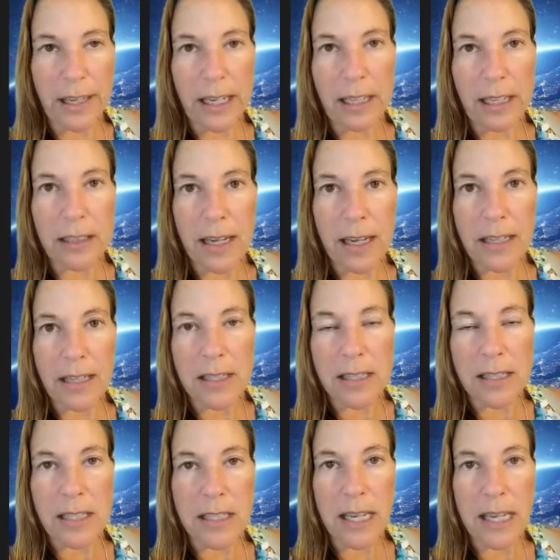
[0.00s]
like it,
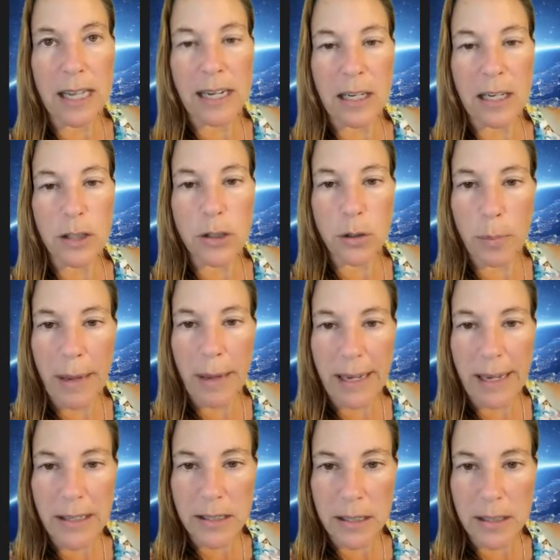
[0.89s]
it's it's hitting two
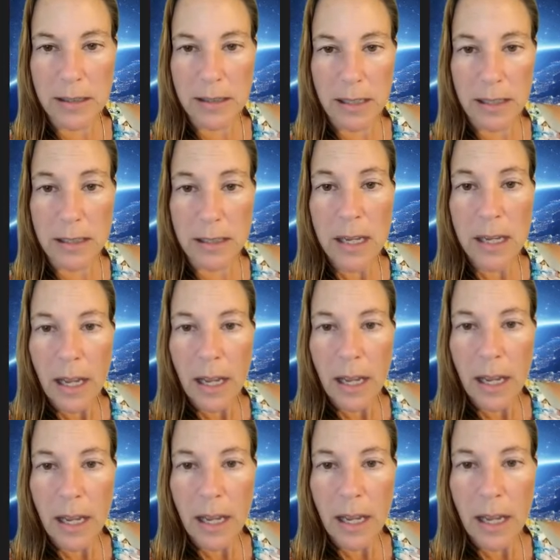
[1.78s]
bases. It's
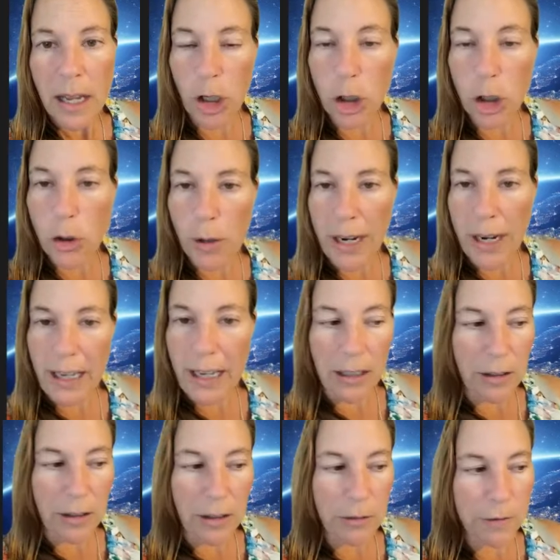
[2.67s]
it's very
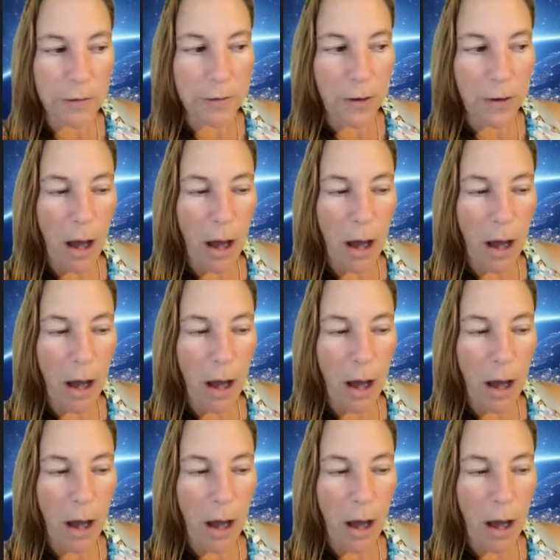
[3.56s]
creative.